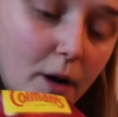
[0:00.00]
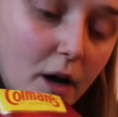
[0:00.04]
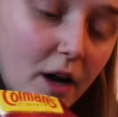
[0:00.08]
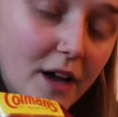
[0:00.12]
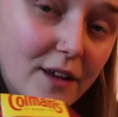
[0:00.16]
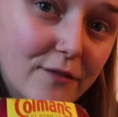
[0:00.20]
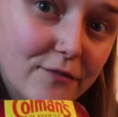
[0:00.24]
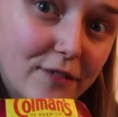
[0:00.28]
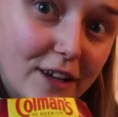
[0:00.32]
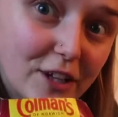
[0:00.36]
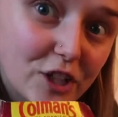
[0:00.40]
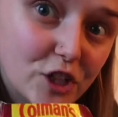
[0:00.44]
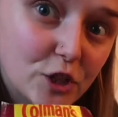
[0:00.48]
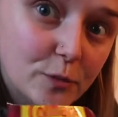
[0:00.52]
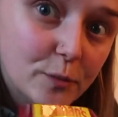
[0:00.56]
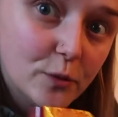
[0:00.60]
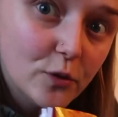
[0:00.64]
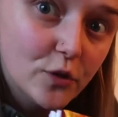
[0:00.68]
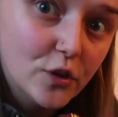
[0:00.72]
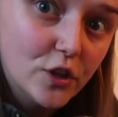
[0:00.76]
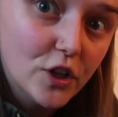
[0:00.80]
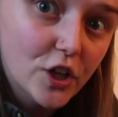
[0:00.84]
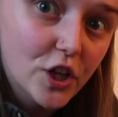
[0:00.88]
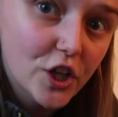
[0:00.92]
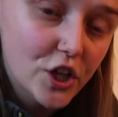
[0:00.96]
my
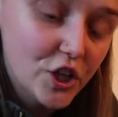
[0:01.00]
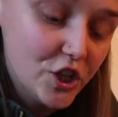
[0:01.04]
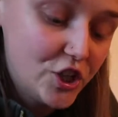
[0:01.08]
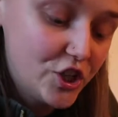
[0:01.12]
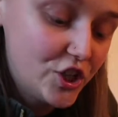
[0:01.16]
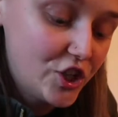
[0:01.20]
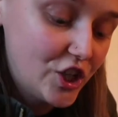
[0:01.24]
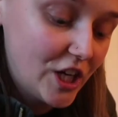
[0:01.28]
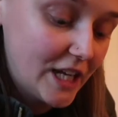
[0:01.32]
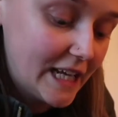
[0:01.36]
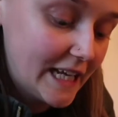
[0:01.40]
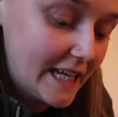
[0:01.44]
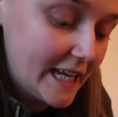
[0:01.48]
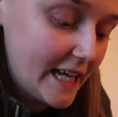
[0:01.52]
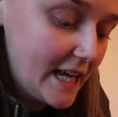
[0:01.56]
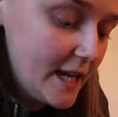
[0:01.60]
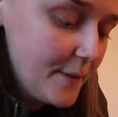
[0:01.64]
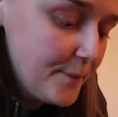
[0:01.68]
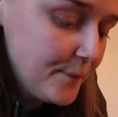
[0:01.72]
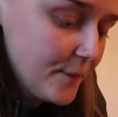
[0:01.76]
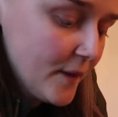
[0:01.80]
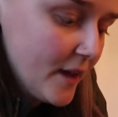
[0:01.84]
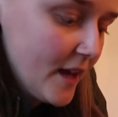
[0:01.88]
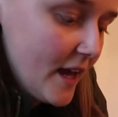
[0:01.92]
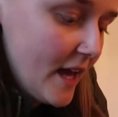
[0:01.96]
vegetable
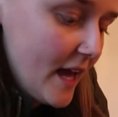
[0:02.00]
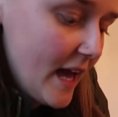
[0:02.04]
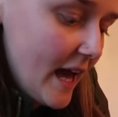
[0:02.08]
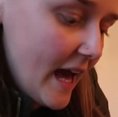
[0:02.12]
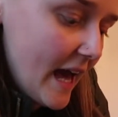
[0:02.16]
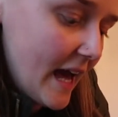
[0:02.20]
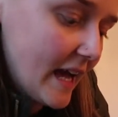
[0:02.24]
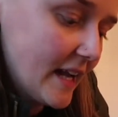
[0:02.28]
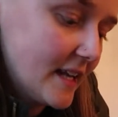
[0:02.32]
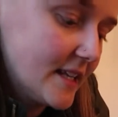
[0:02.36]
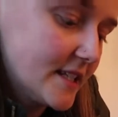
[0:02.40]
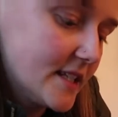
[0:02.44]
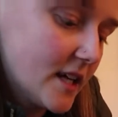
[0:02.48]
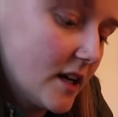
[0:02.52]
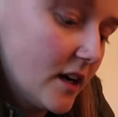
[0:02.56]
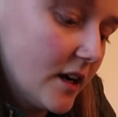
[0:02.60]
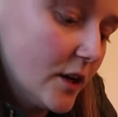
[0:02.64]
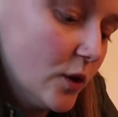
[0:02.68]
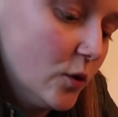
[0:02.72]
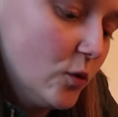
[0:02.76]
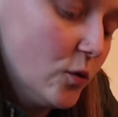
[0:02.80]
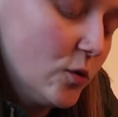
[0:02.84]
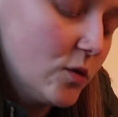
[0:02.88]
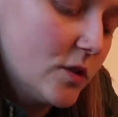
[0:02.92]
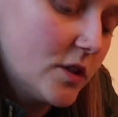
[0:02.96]
chili, and
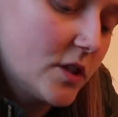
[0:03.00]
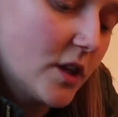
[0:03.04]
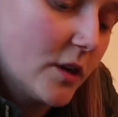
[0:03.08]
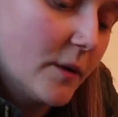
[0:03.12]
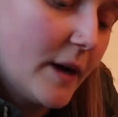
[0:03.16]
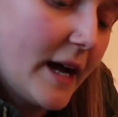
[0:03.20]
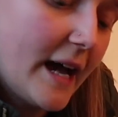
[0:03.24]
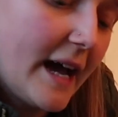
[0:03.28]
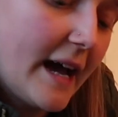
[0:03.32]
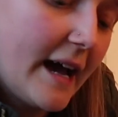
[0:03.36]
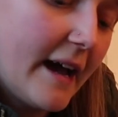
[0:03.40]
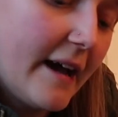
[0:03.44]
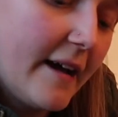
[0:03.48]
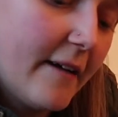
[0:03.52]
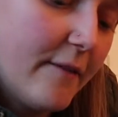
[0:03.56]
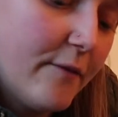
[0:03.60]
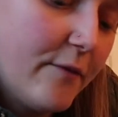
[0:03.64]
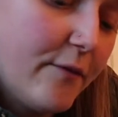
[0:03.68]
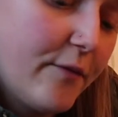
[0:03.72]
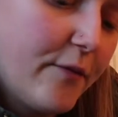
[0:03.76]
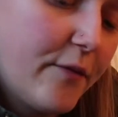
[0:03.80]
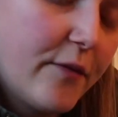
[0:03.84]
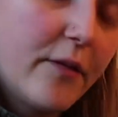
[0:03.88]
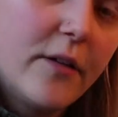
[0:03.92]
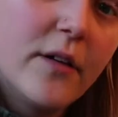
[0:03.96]
I also
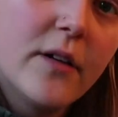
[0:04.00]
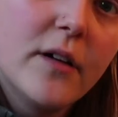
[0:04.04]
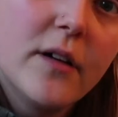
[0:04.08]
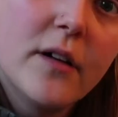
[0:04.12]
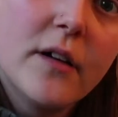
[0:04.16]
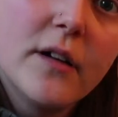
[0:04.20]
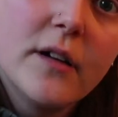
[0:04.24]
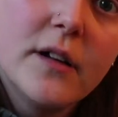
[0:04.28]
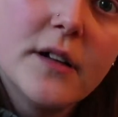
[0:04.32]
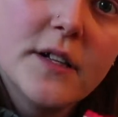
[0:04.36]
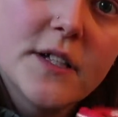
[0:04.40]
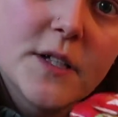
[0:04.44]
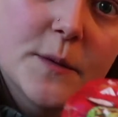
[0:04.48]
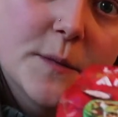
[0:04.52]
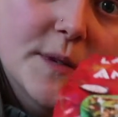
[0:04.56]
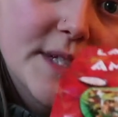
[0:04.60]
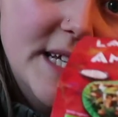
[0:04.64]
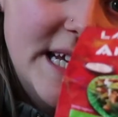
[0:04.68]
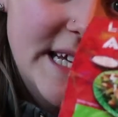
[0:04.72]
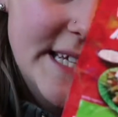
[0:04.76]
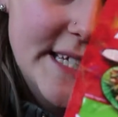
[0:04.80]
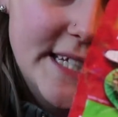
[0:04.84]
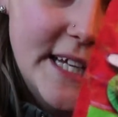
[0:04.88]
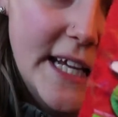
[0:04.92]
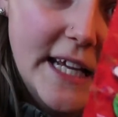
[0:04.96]
have some
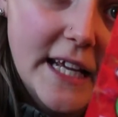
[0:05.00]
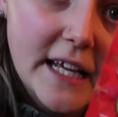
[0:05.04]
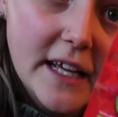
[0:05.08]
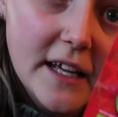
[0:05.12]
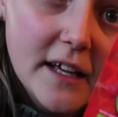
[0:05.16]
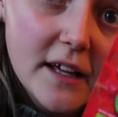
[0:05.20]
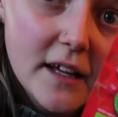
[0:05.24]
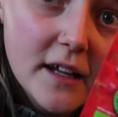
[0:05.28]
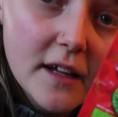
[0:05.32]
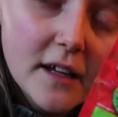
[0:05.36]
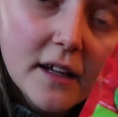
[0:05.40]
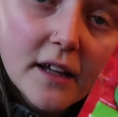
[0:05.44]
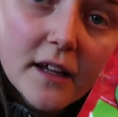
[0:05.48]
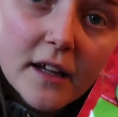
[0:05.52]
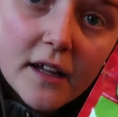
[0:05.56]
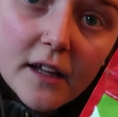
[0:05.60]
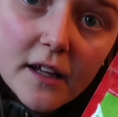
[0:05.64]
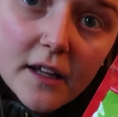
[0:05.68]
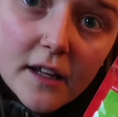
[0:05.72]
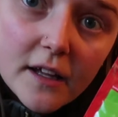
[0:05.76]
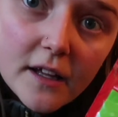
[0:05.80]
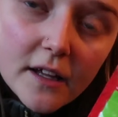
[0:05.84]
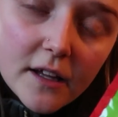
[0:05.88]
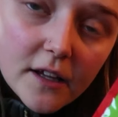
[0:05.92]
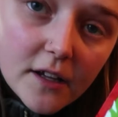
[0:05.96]
seasoning
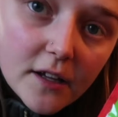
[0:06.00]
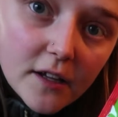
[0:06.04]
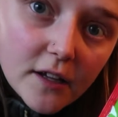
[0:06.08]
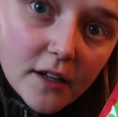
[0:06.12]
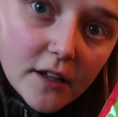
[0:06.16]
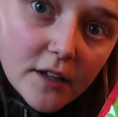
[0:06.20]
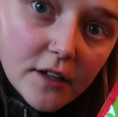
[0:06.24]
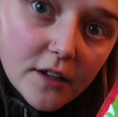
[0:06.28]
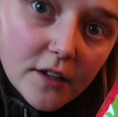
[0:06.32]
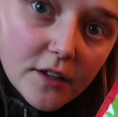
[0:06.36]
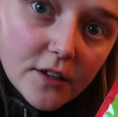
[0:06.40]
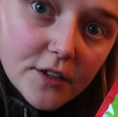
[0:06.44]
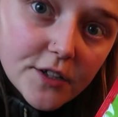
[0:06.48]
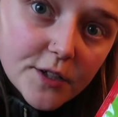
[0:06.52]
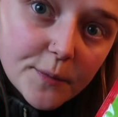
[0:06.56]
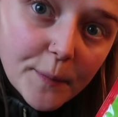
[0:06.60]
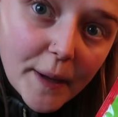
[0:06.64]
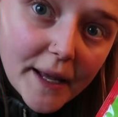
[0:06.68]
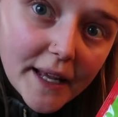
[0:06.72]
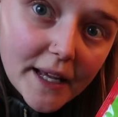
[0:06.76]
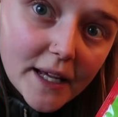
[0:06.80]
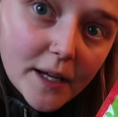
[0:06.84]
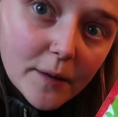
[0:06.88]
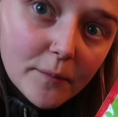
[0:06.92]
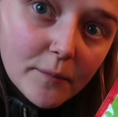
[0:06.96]
to
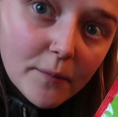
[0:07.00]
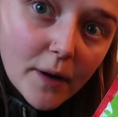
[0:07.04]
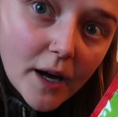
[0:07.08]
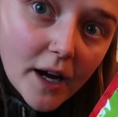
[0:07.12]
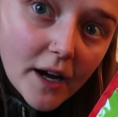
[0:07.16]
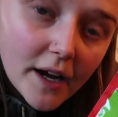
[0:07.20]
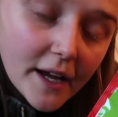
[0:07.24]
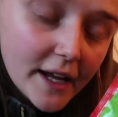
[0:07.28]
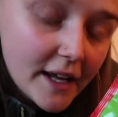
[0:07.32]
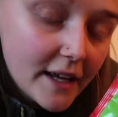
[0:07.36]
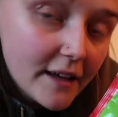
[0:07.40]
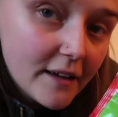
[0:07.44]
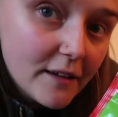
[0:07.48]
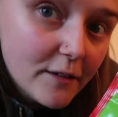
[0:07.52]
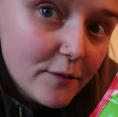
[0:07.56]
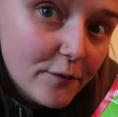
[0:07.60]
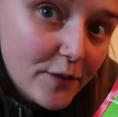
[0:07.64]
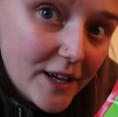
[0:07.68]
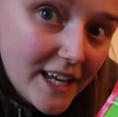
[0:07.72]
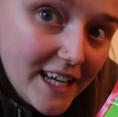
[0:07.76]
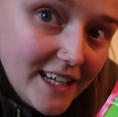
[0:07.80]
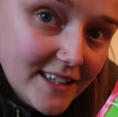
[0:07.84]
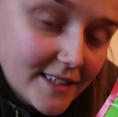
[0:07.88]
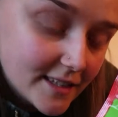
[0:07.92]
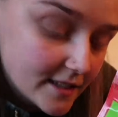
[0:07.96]
make my
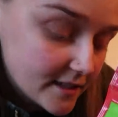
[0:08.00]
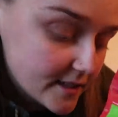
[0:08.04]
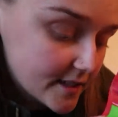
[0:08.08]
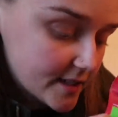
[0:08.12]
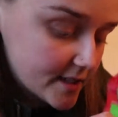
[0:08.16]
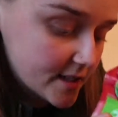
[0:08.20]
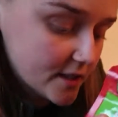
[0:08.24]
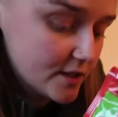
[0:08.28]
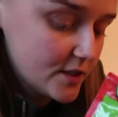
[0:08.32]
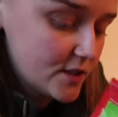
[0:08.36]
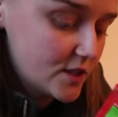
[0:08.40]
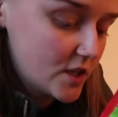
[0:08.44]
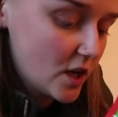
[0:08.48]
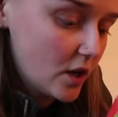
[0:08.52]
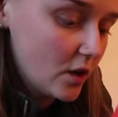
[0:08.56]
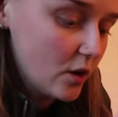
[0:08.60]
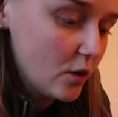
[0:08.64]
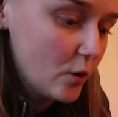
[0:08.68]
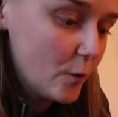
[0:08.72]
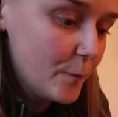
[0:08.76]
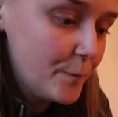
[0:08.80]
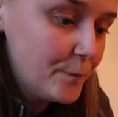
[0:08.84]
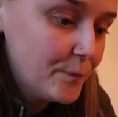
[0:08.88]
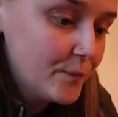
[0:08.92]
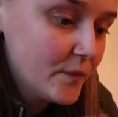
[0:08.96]
fajitas.
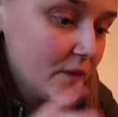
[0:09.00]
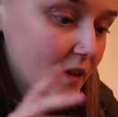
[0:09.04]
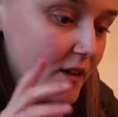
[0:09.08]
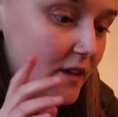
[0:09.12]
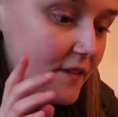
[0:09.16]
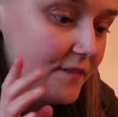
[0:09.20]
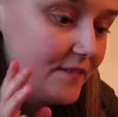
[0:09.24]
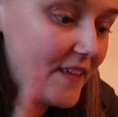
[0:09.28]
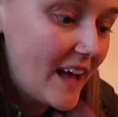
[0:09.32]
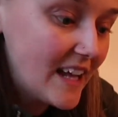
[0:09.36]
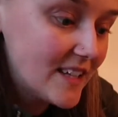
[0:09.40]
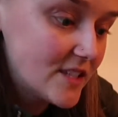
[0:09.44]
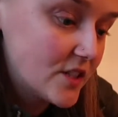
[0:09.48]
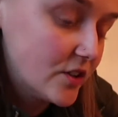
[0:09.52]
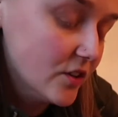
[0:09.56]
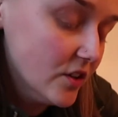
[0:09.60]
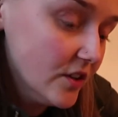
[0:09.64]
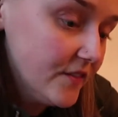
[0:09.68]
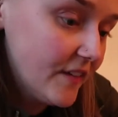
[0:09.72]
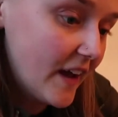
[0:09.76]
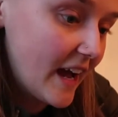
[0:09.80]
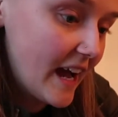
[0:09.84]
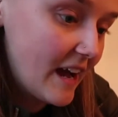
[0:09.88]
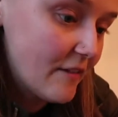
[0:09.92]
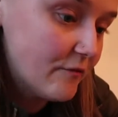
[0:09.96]
So that's
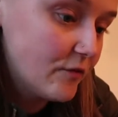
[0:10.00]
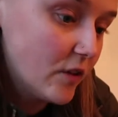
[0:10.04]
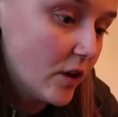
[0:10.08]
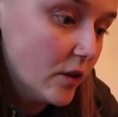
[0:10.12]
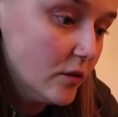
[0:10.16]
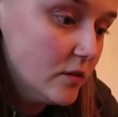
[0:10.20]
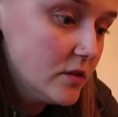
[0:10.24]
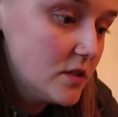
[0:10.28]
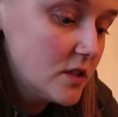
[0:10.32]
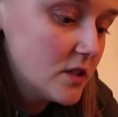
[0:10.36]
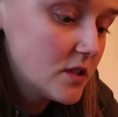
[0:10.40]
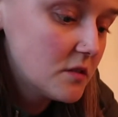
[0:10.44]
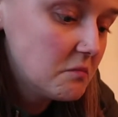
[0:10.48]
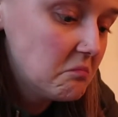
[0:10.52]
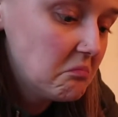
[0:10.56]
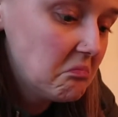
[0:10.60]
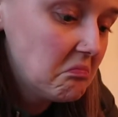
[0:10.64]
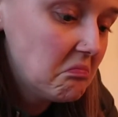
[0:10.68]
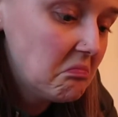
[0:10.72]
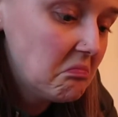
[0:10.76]
good that I have those.